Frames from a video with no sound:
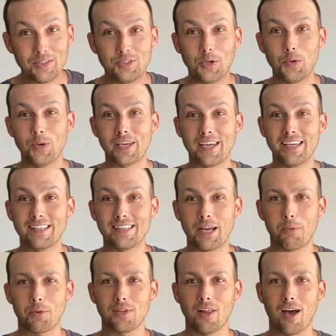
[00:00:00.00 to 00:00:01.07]
doing it,
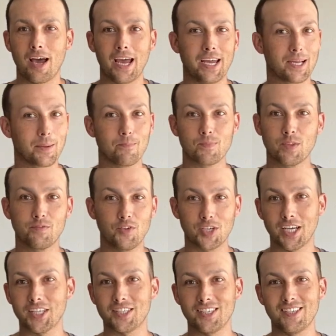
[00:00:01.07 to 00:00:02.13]
they were like,
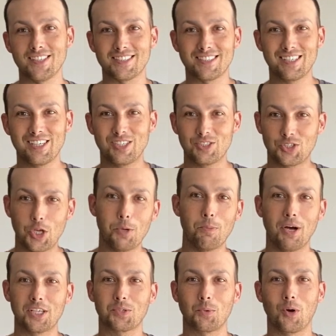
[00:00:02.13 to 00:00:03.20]
forget this, too
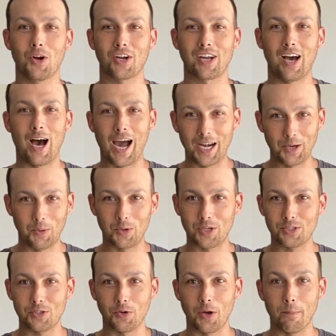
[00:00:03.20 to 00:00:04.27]
much work, I don't
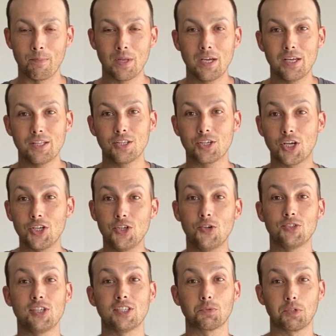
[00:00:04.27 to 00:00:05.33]
want to do it. The good
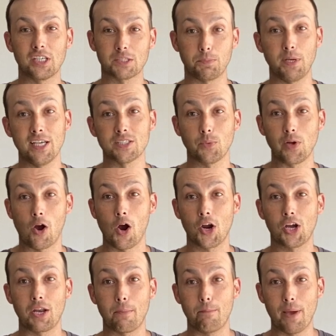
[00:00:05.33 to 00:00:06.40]
news is with this piece, we
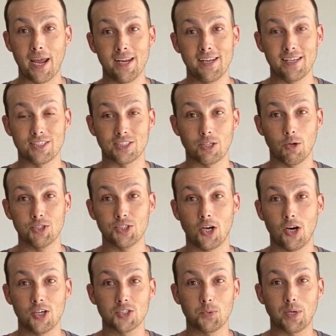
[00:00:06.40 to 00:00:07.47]
are going to paint it, so as
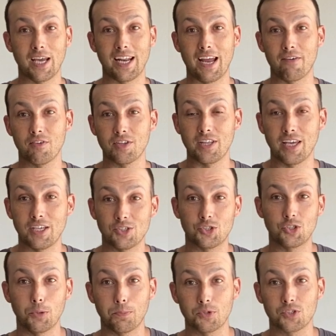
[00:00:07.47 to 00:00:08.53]
long as we get everything
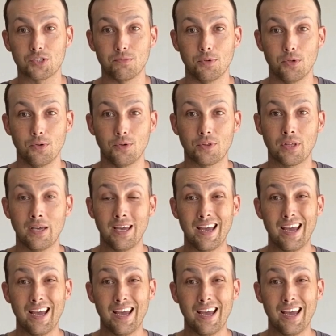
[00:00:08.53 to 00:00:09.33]
super smooth,